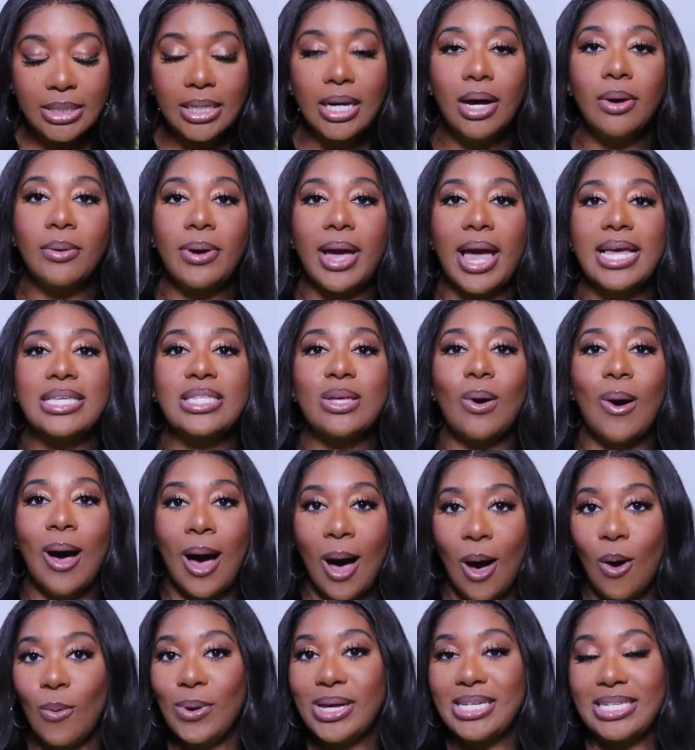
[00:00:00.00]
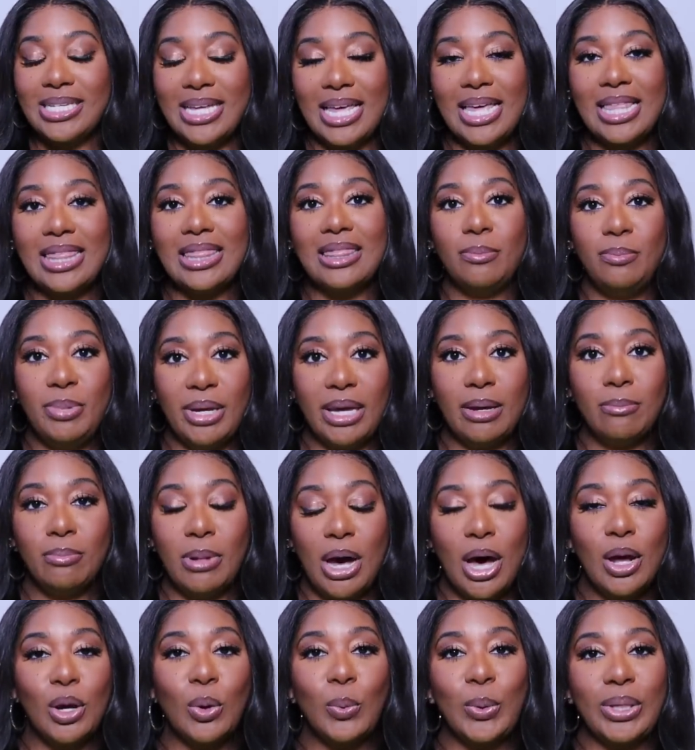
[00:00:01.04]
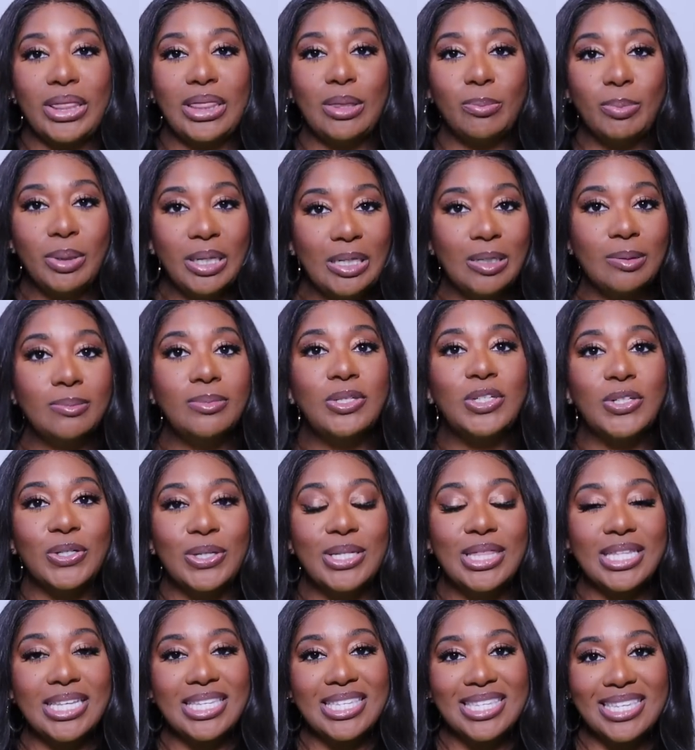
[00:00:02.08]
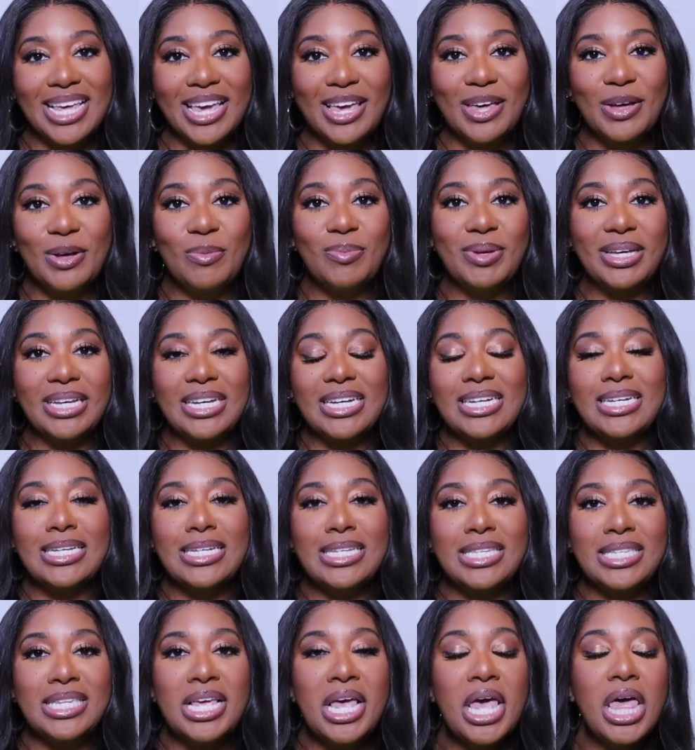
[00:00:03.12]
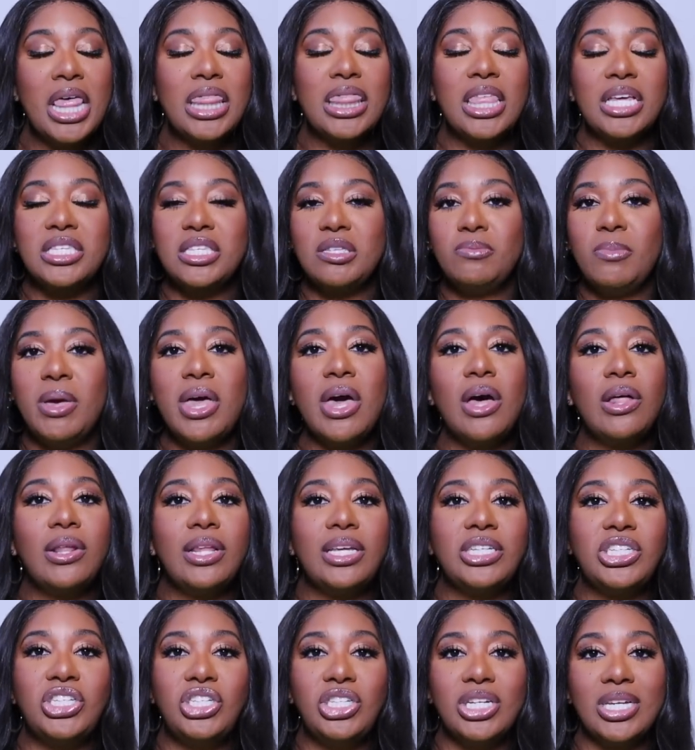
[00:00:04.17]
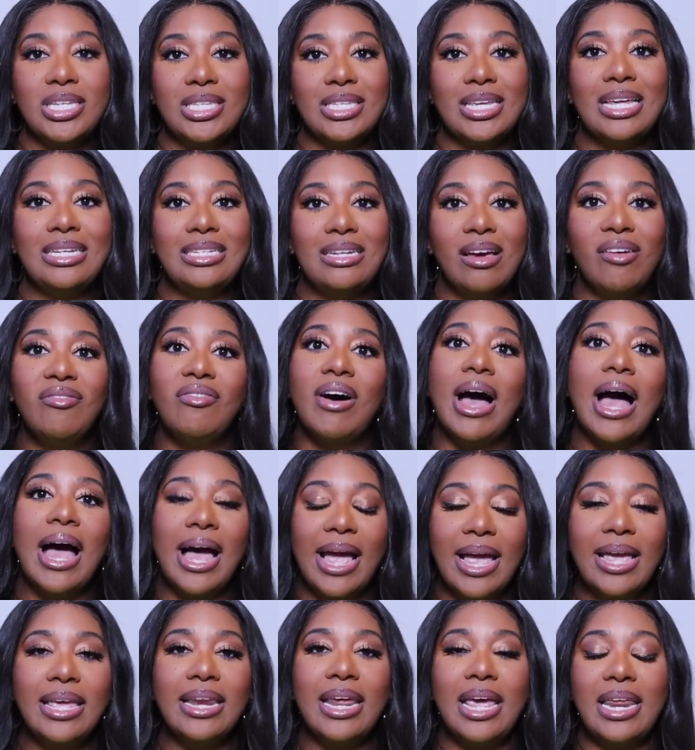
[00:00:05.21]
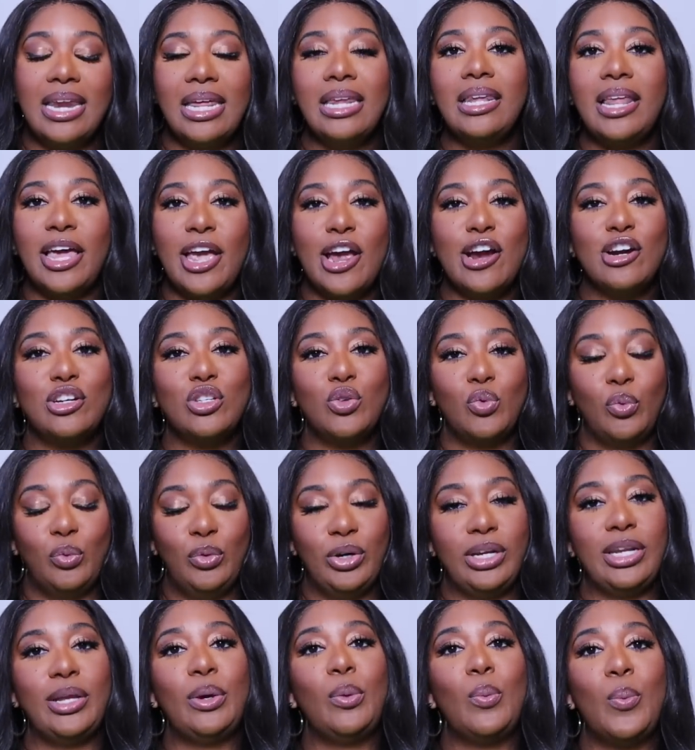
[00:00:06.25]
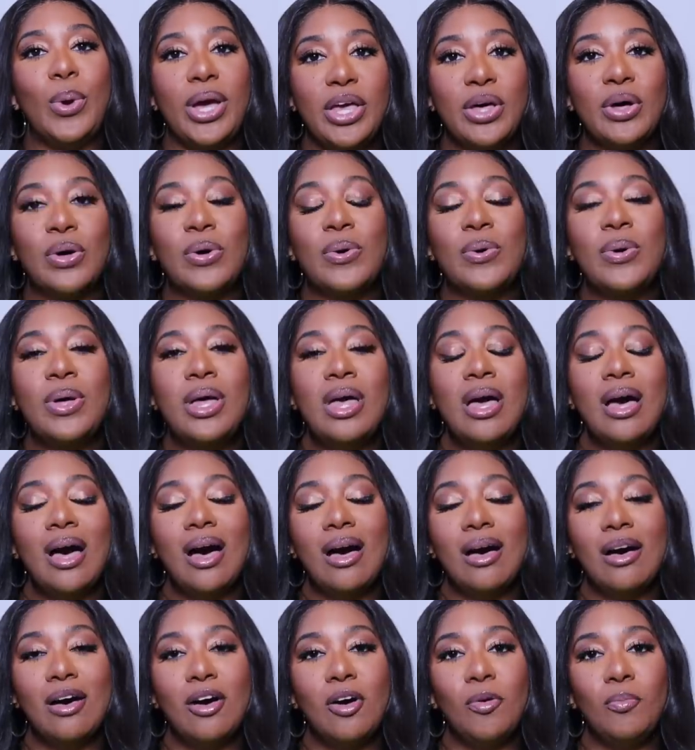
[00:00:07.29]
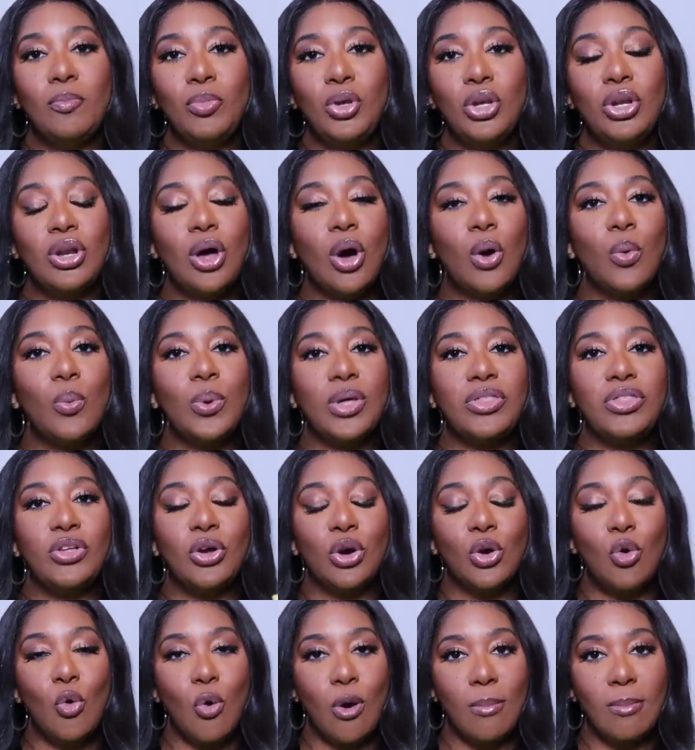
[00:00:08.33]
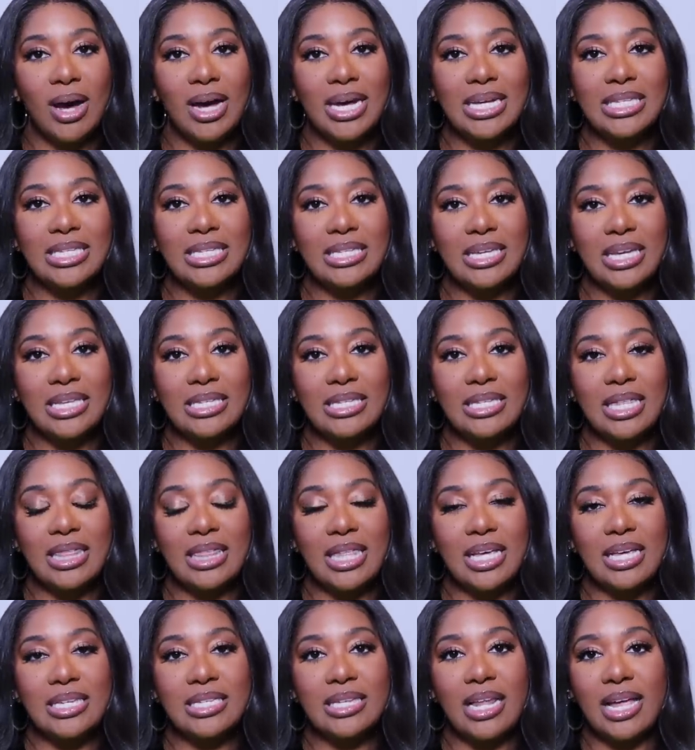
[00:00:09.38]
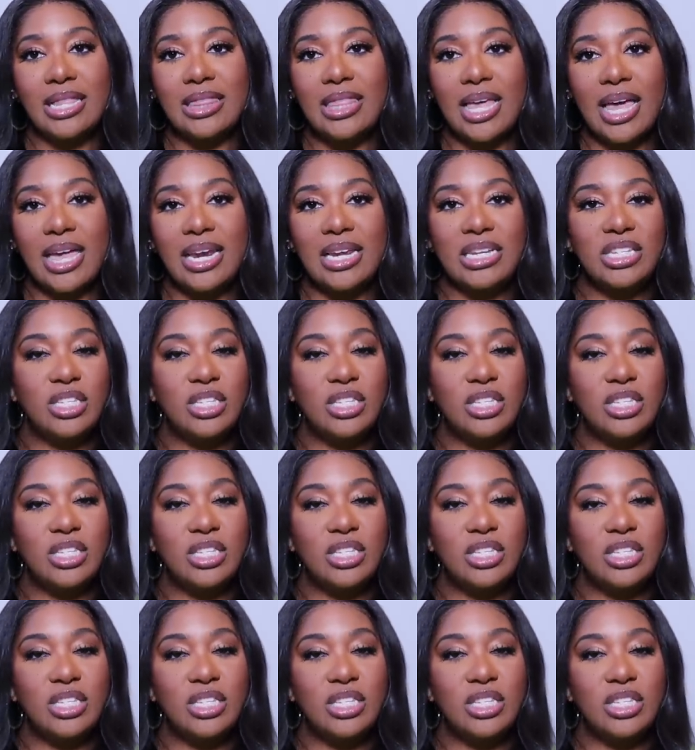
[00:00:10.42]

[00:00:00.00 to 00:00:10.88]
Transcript: Okay, so I always get the big bottle with the pump during the sale because the smell is just divine and it layers really well, um, you know, with your gourmand scents and things like that.